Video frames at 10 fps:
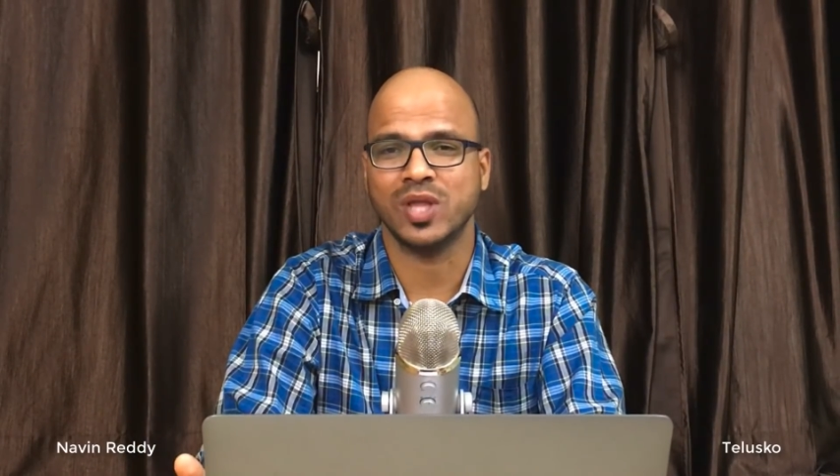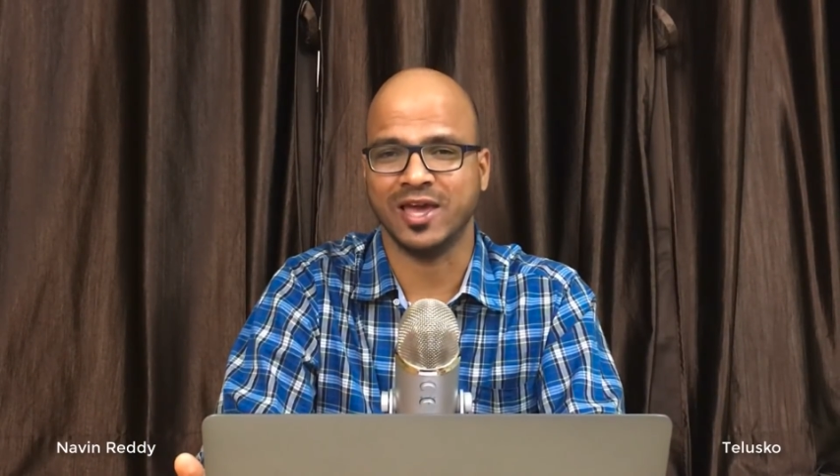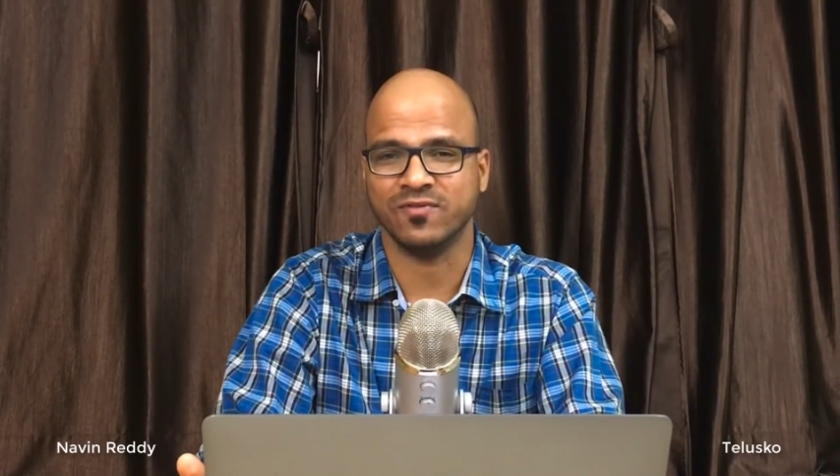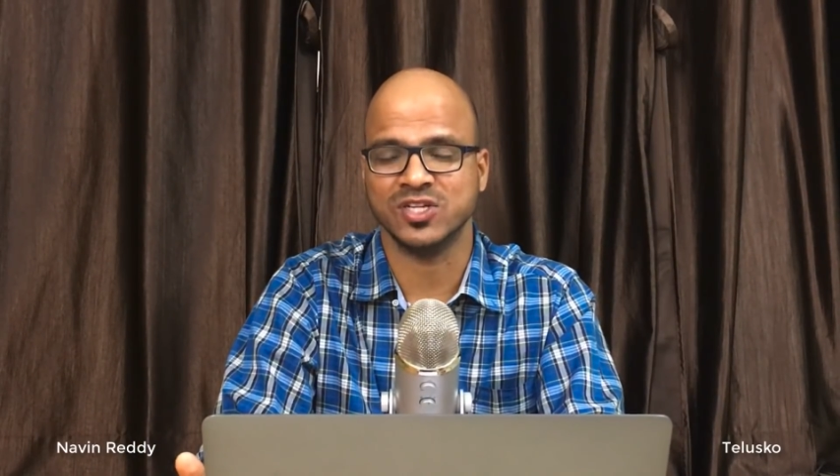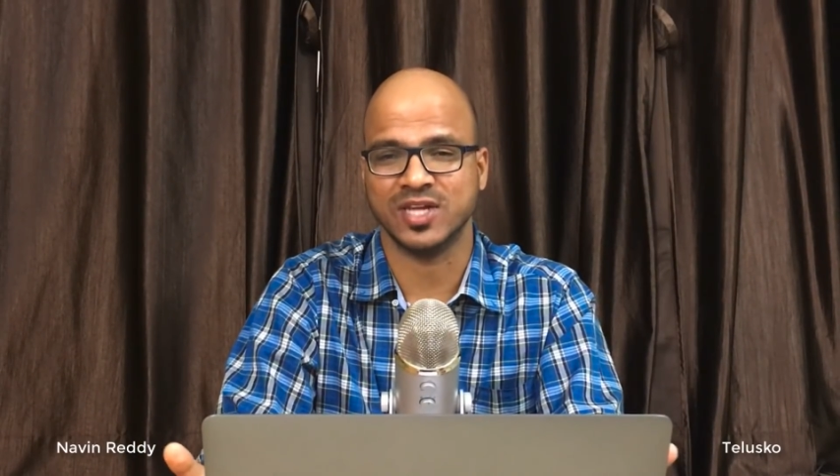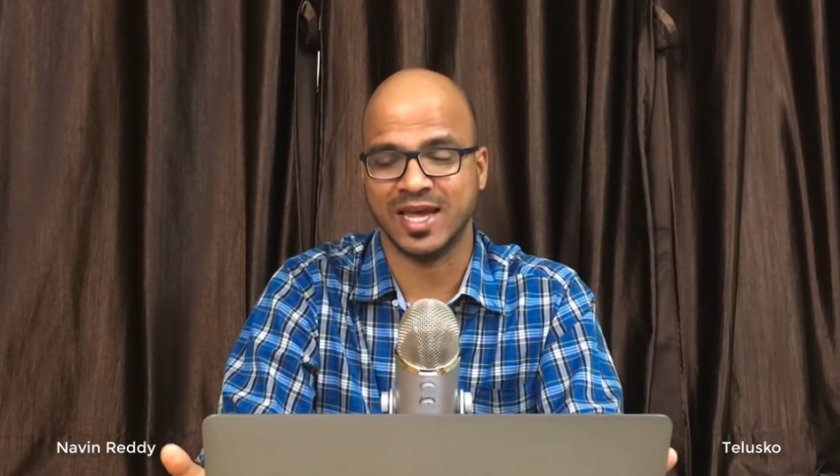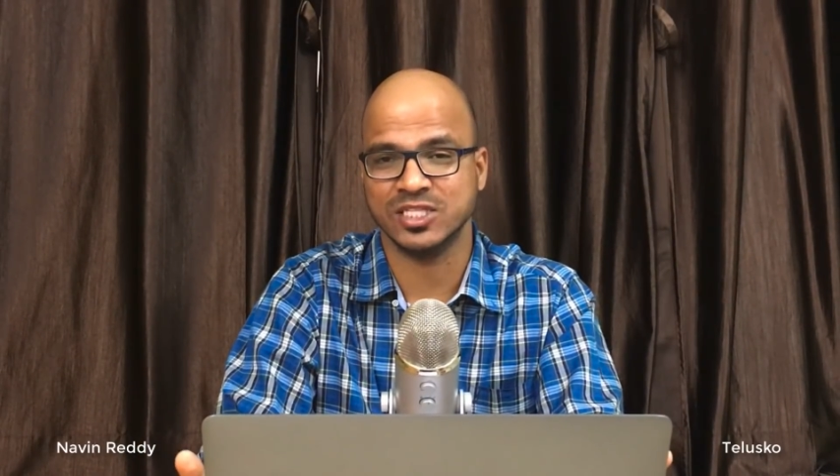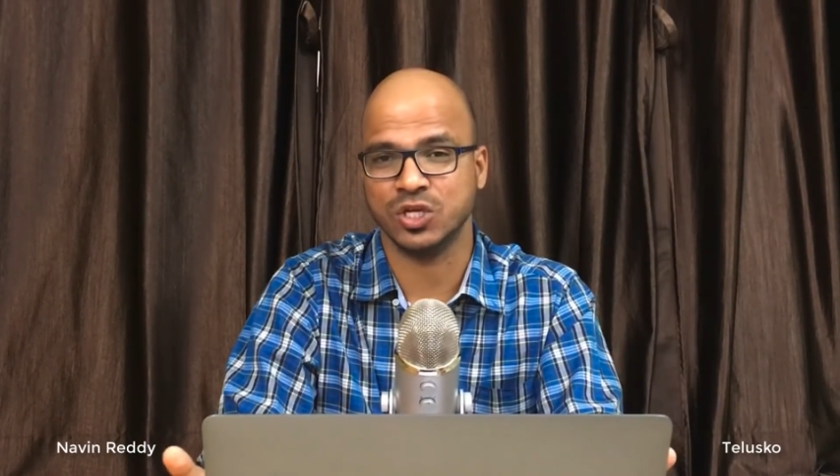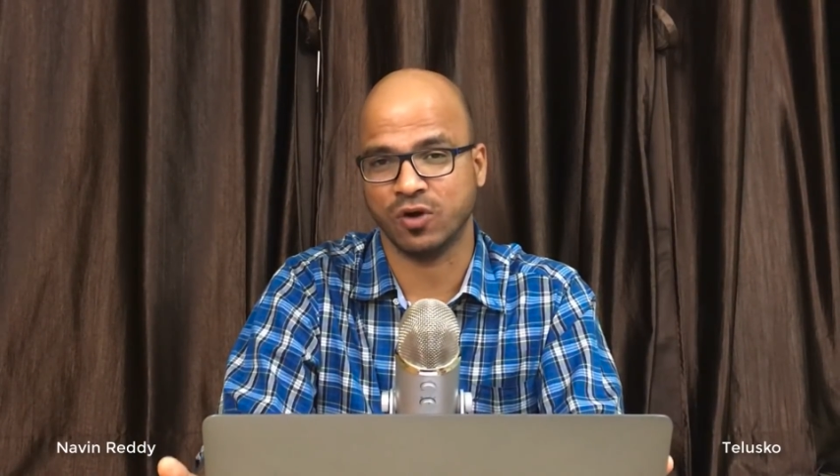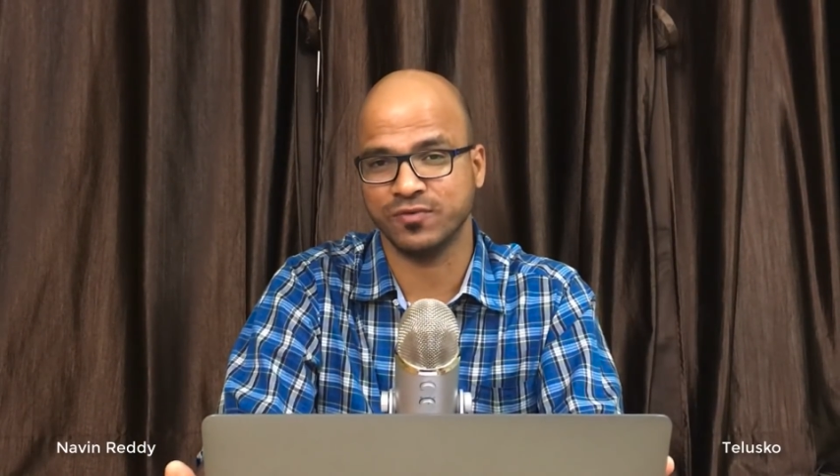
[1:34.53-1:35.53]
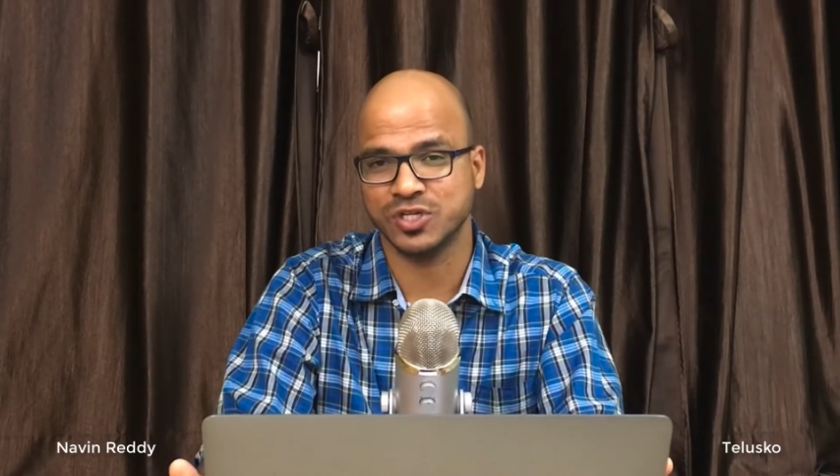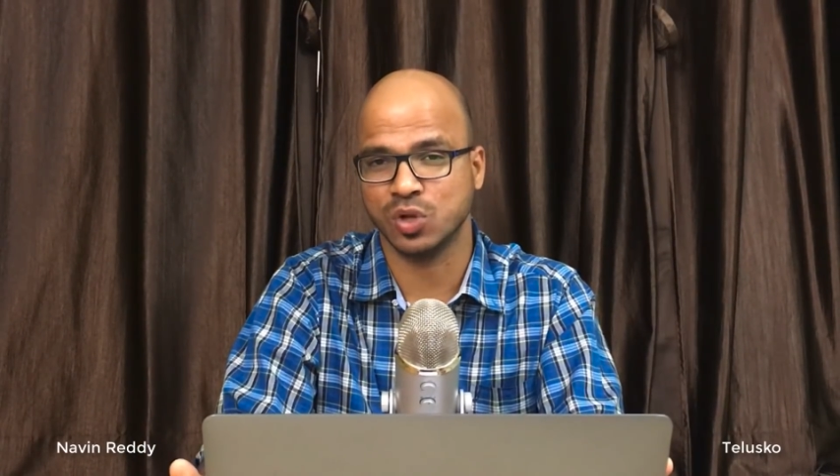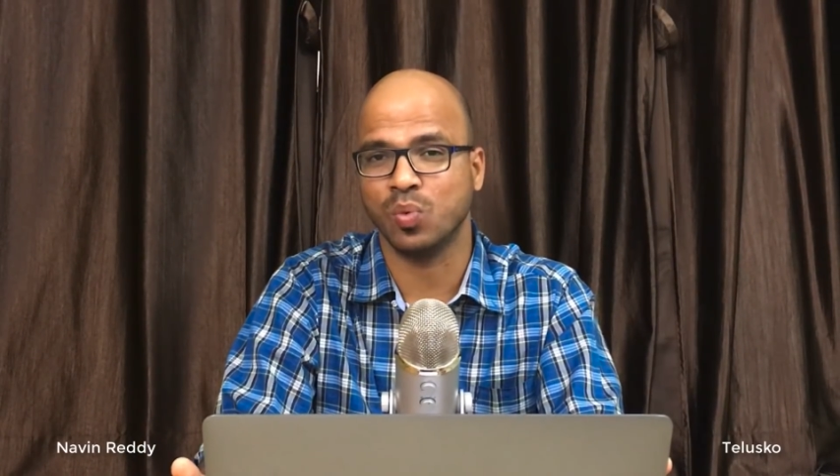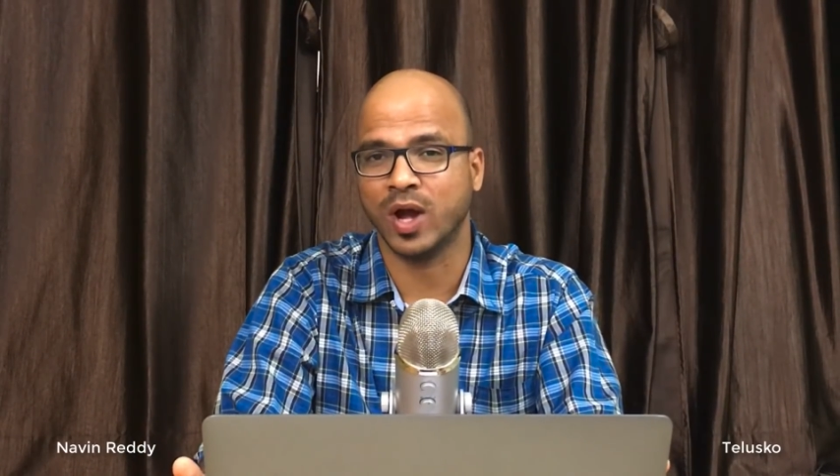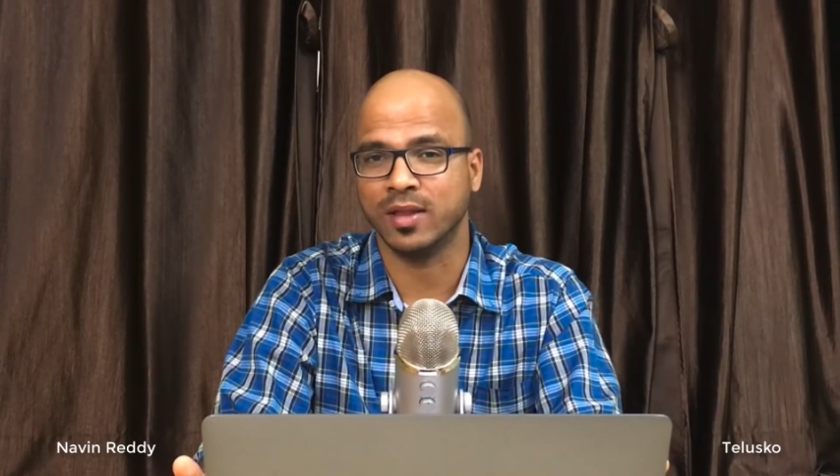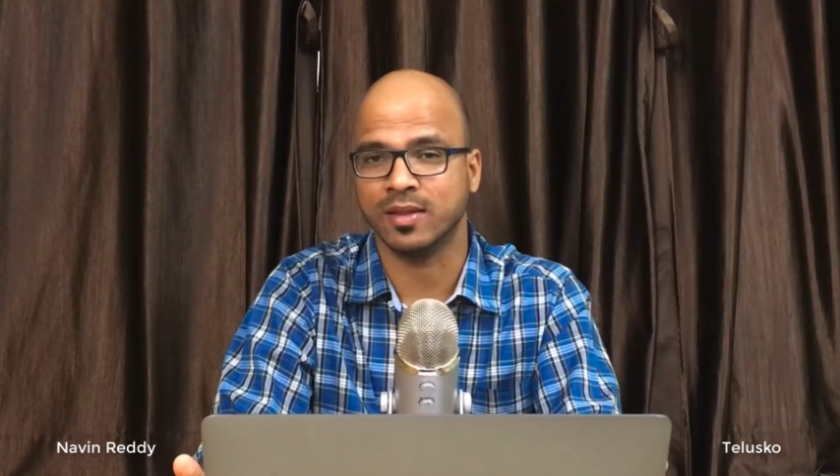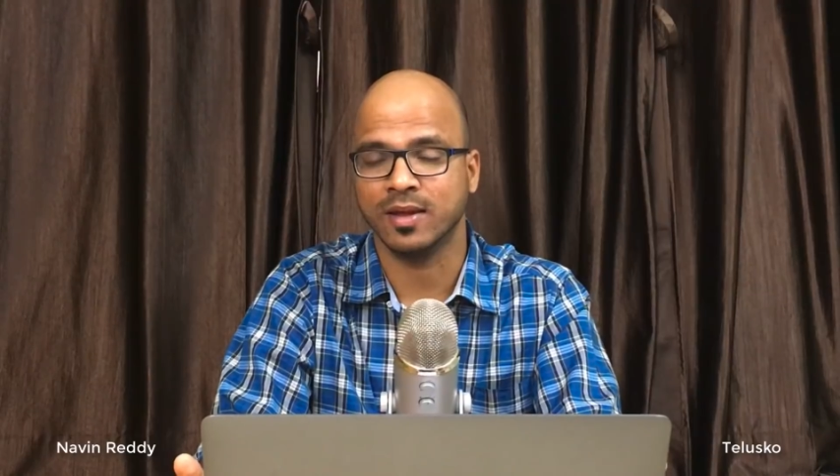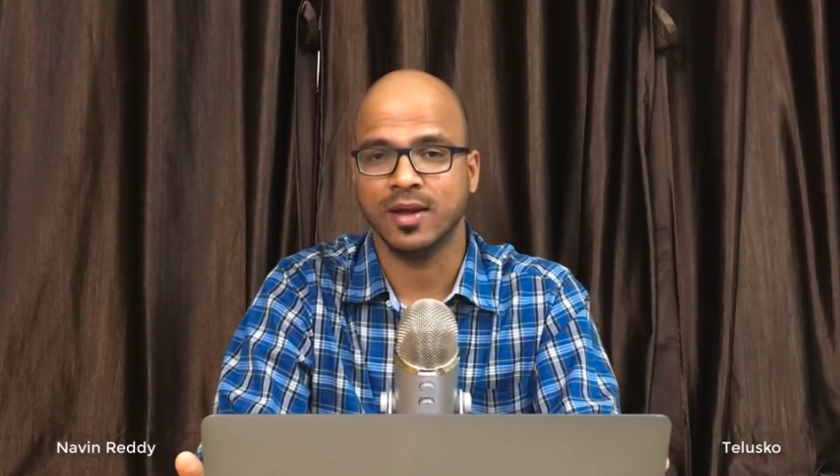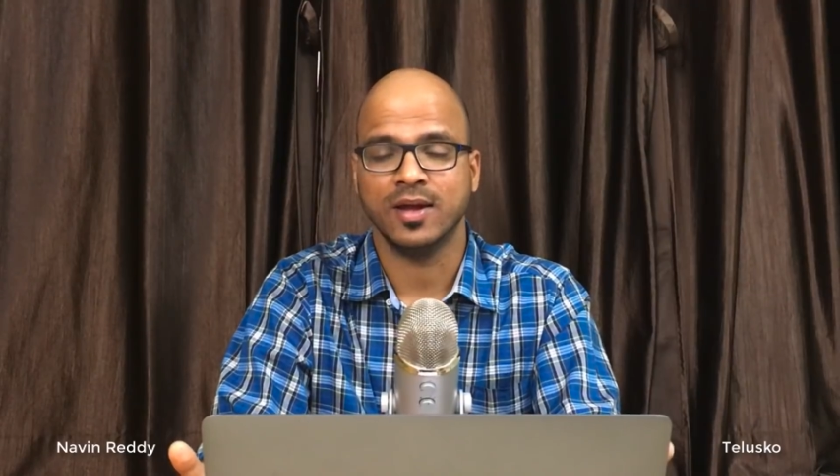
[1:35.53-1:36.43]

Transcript: languages as the official one.